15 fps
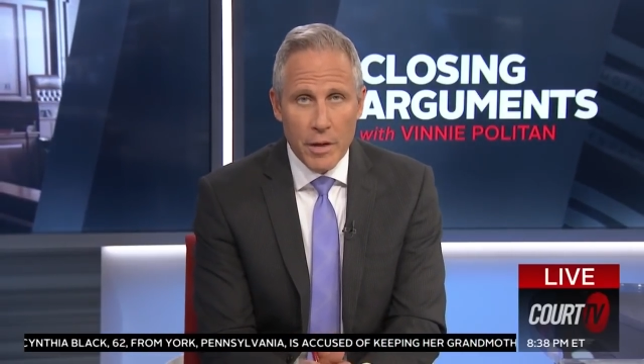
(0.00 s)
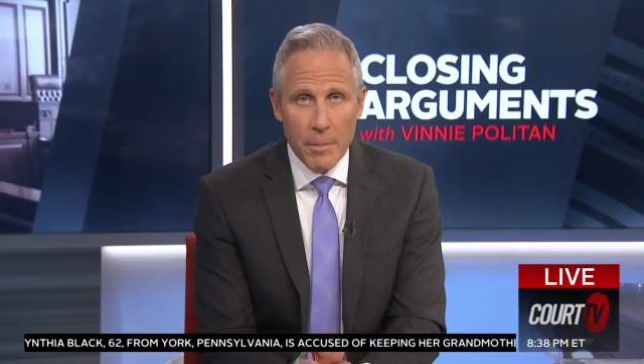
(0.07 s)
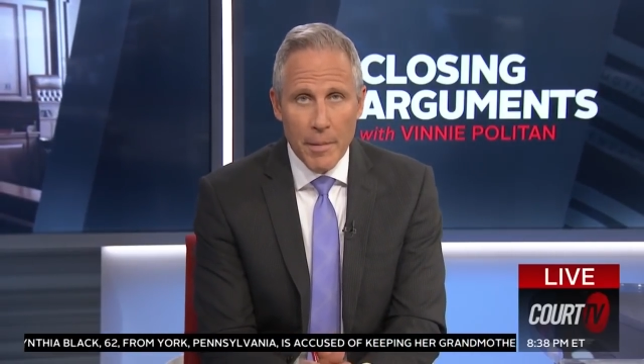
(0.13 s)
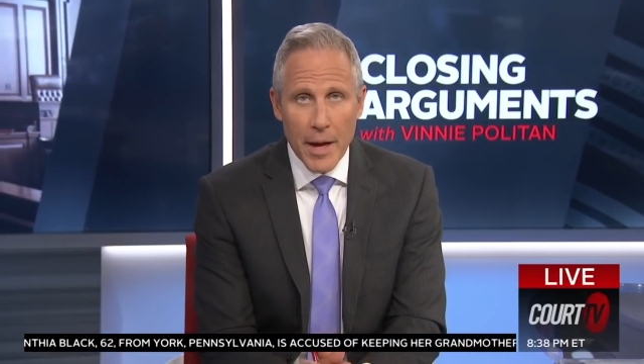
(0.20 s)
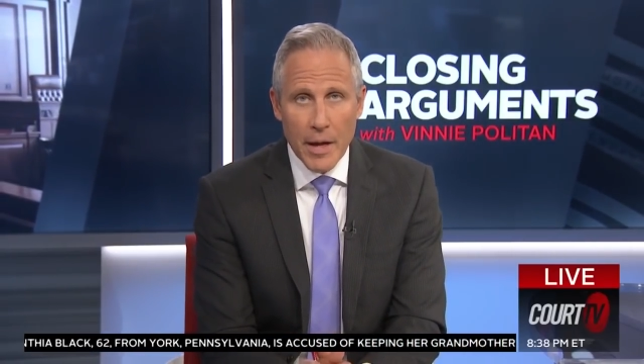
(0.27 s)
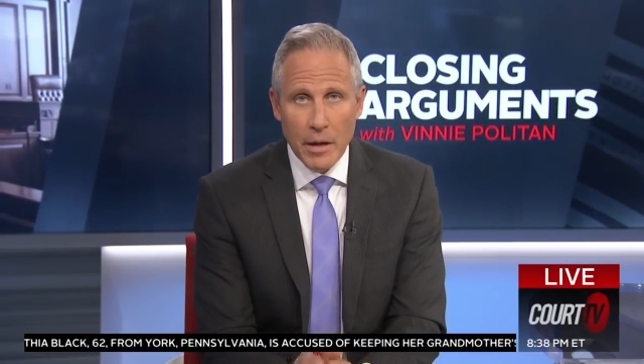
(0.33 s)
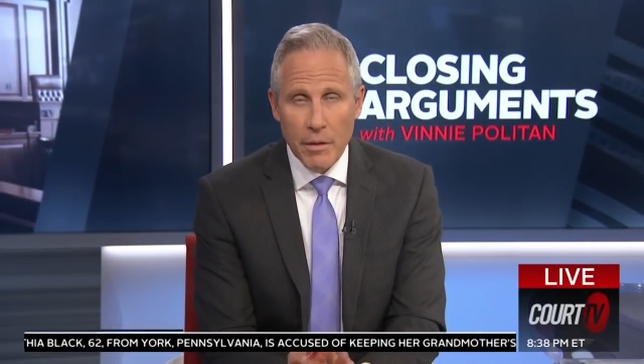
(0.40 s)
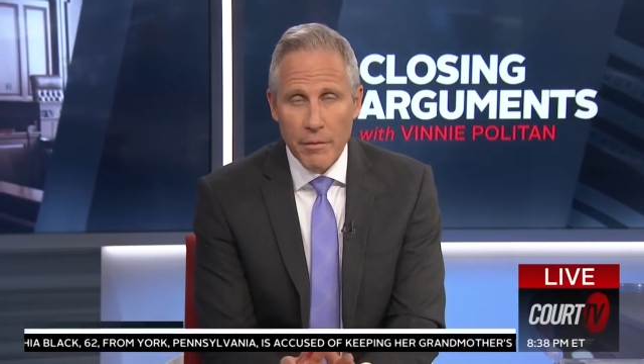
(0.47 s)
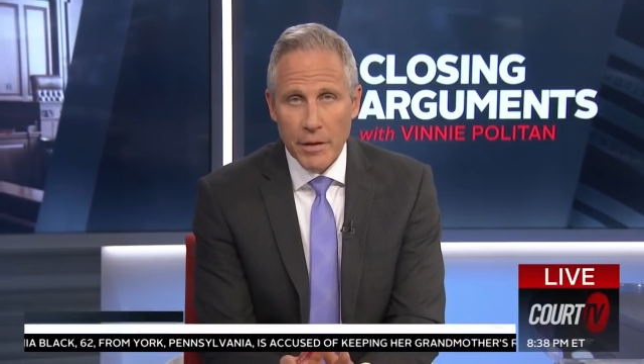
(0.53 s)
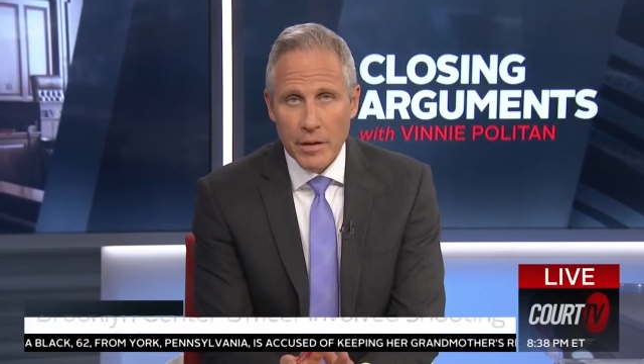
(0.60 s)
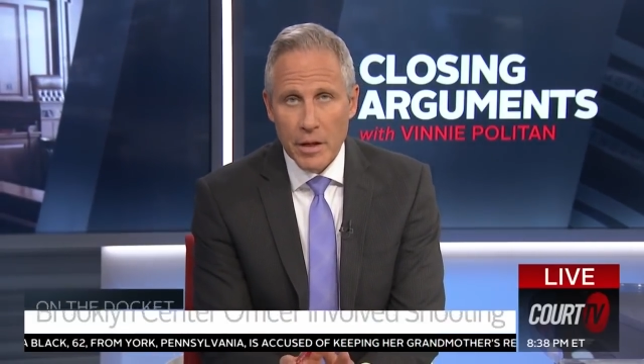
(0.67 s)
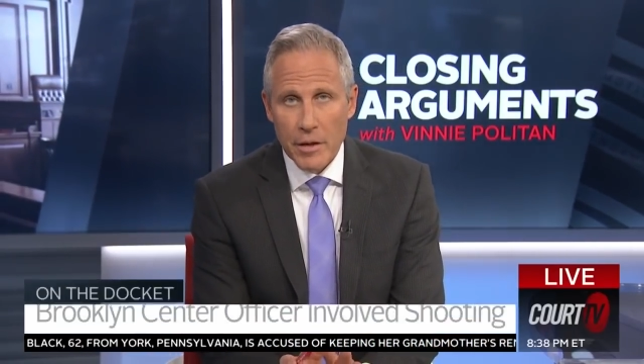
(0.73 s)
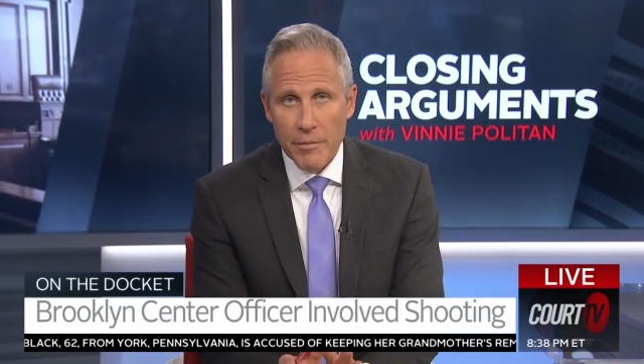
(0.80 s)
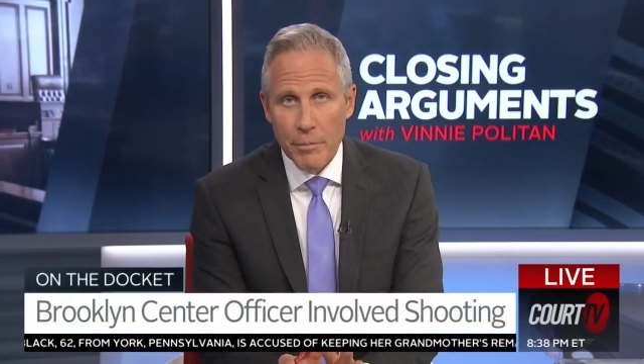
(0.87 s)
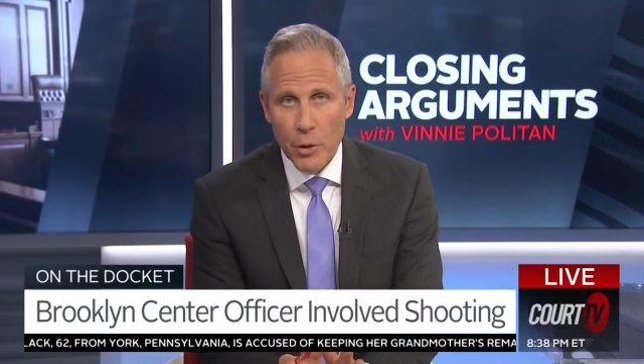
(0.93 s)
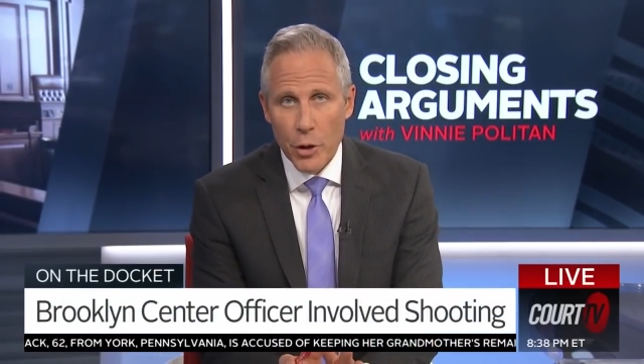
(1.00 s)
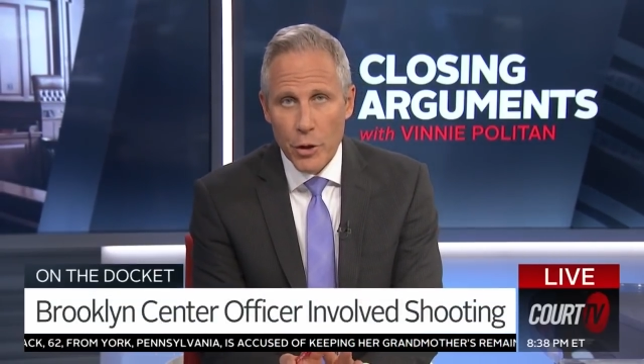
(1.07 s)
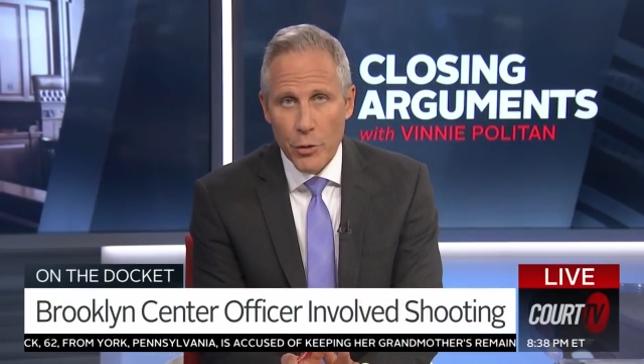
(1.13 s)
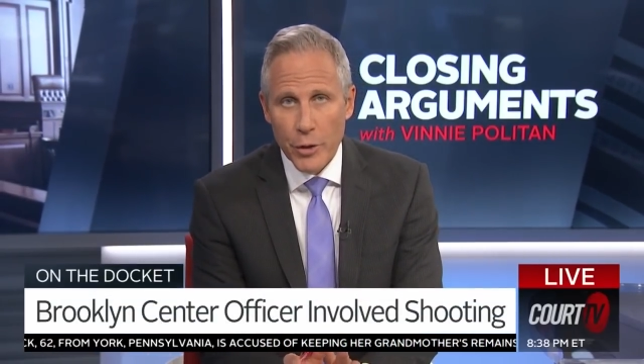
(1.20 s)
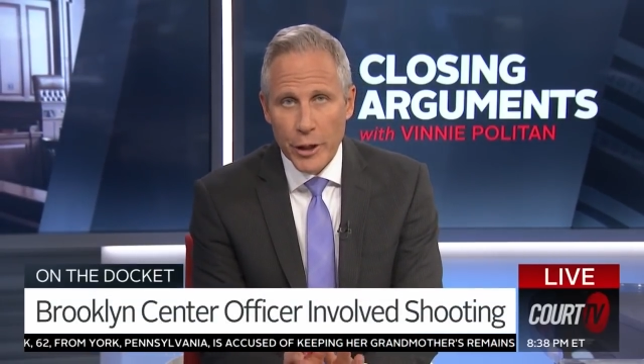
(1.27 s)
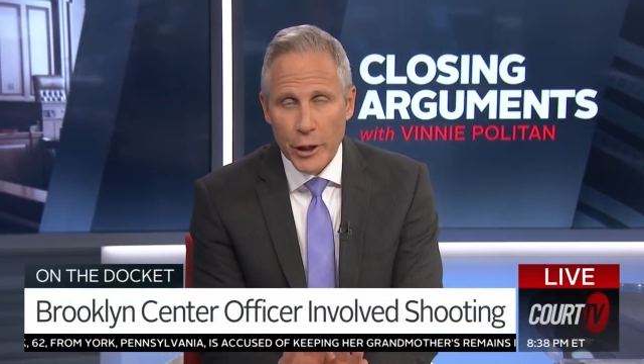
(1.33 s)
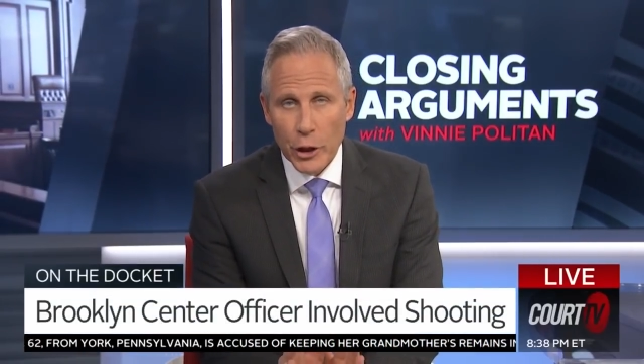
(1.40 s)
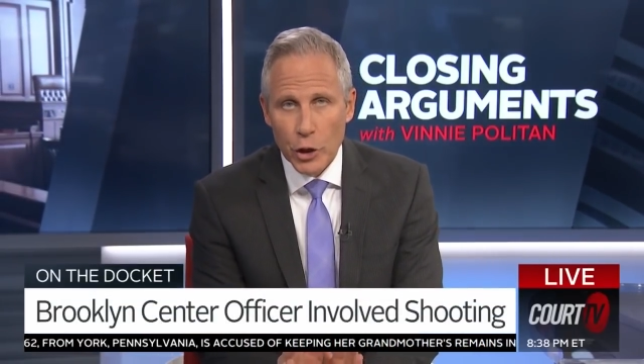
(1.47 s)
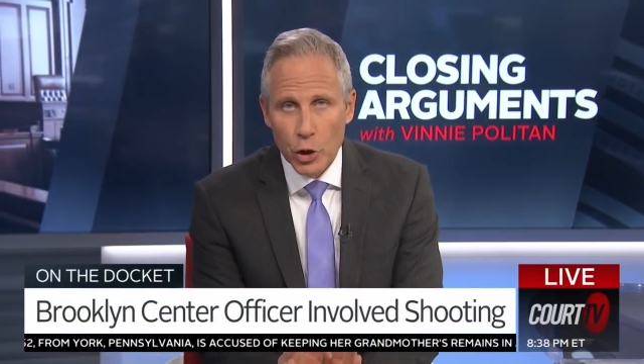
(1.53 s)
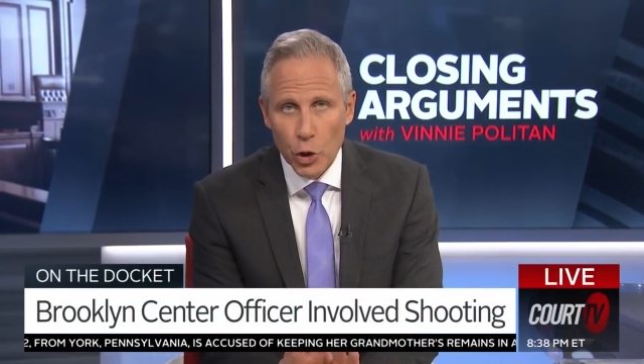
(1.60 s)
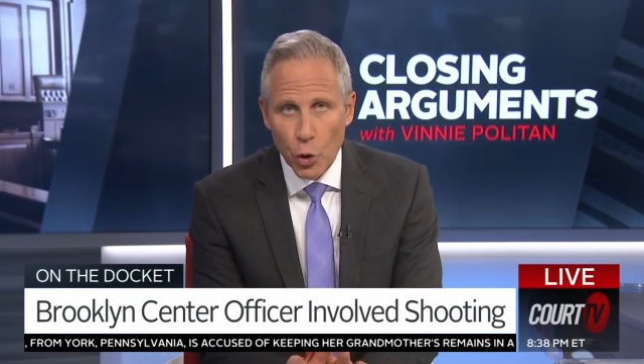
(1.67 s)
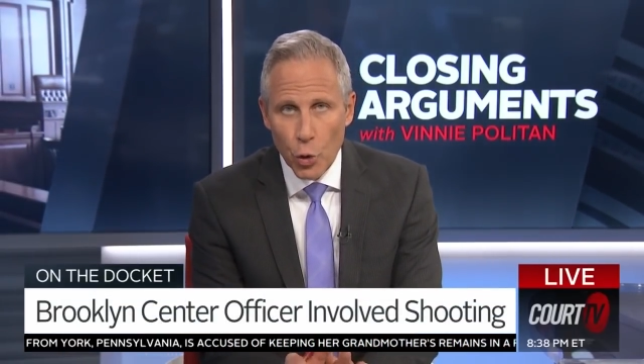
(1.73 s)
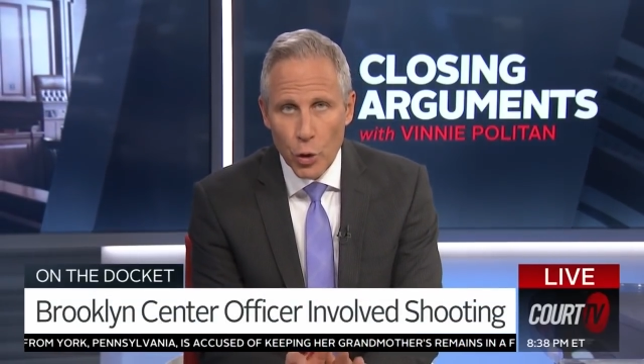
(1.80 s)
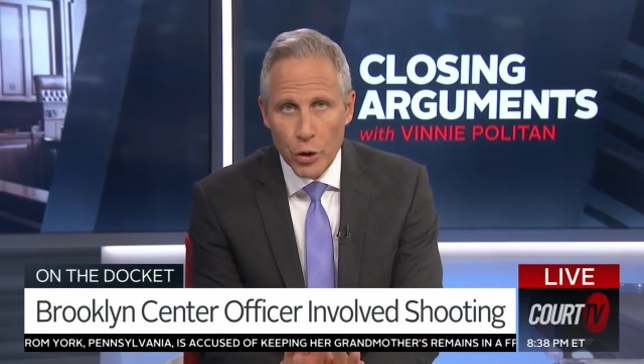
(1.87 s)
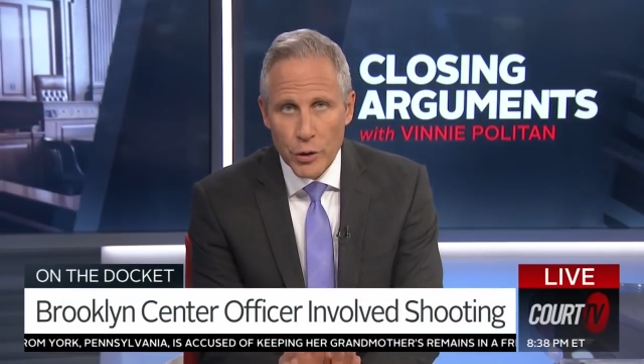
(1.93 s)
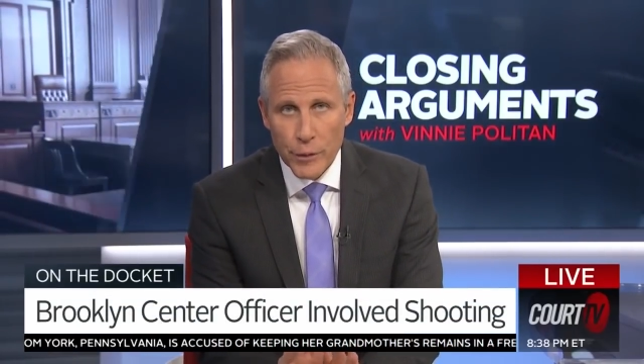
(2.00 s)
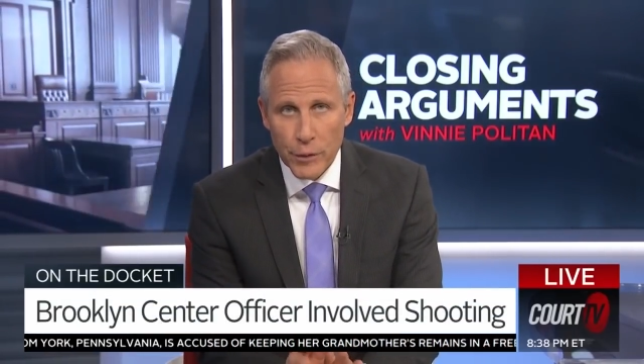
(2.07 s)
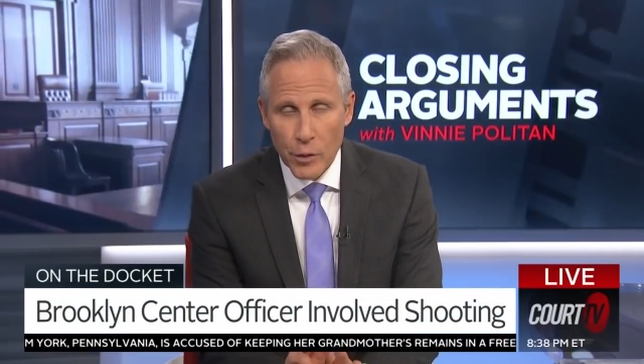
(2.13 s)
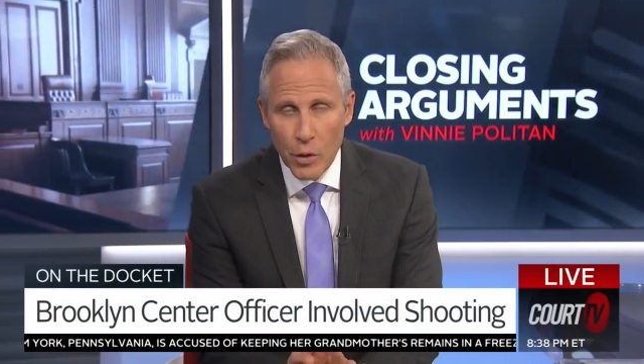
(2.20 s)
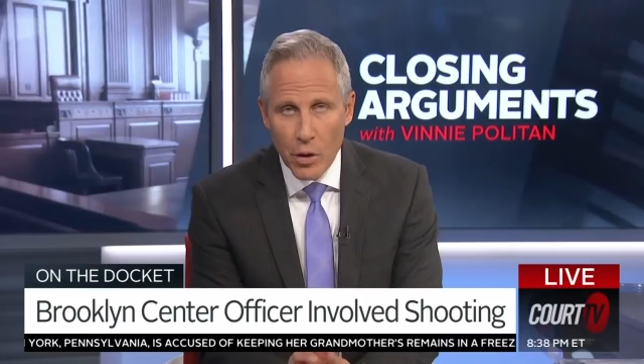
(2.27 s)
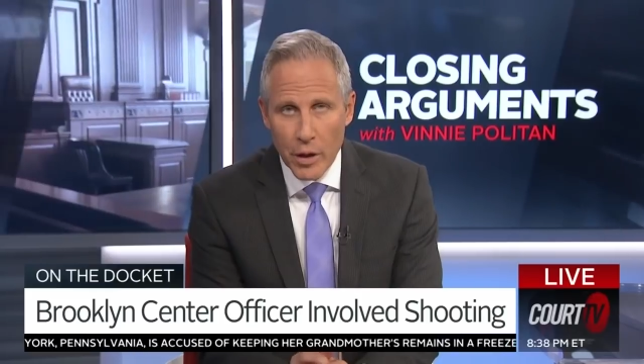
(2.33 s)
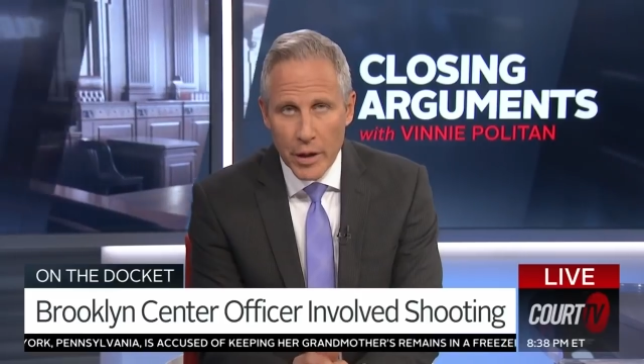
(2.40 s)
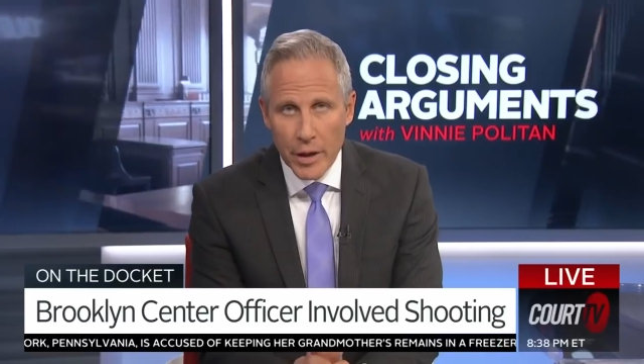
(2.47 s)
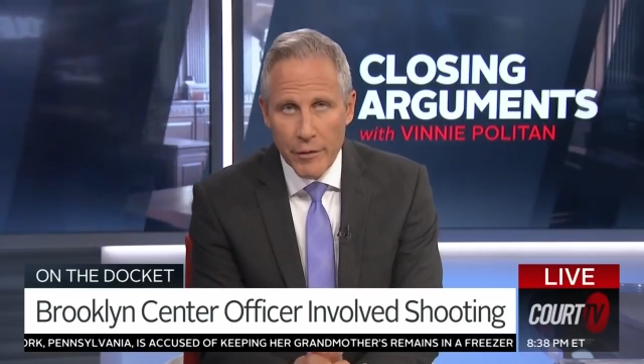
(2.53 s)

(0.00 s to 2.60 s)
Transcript: the man convicted of murdering George Floyd.